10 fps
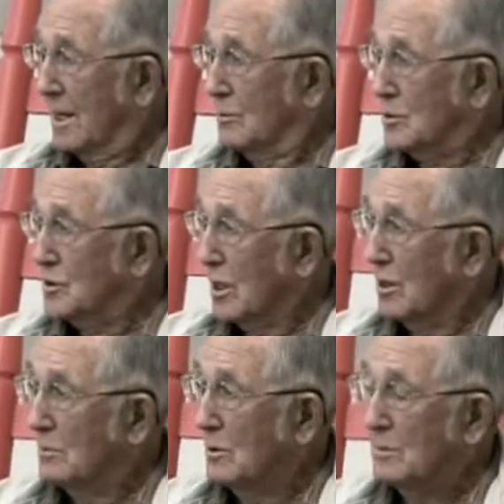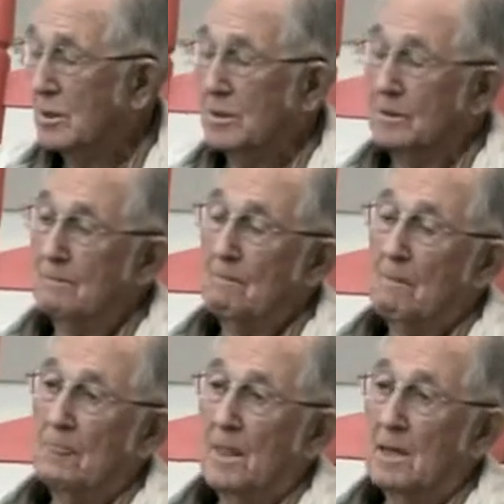that was terrible, but uh,
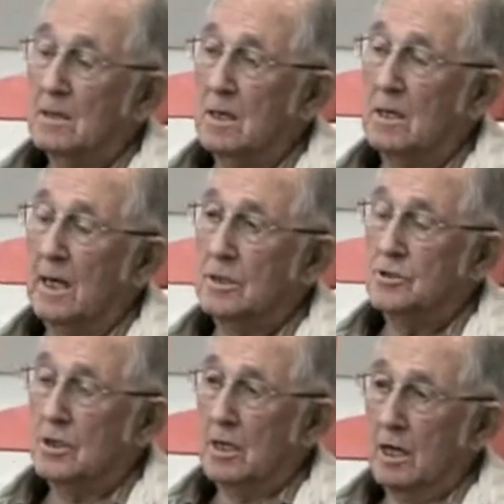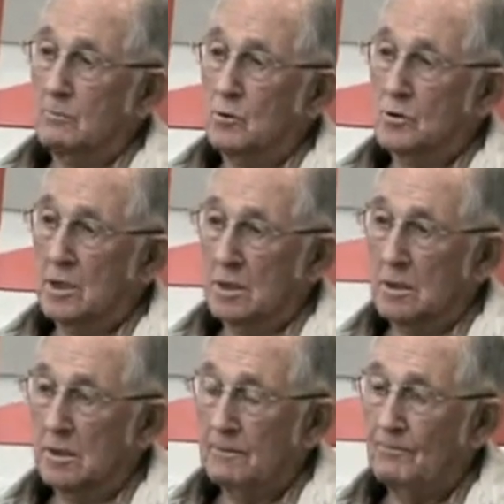they landed us in Naples, Italy.